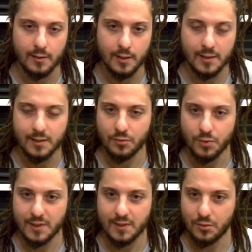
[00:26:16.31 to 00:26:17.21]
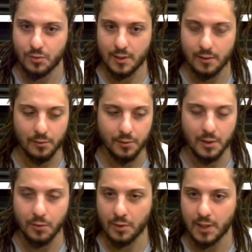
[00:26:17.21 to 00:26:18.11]
etc., etc., all the
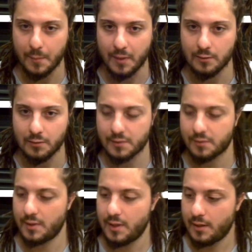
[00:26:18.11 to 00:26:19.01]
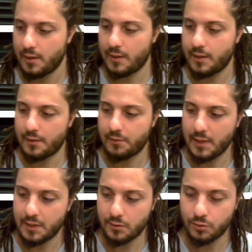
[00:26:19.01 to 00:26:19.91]
neurochemicals
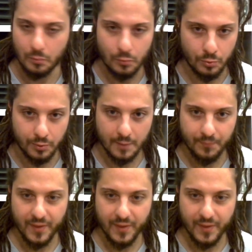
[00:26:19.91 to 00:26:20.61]
related to mood.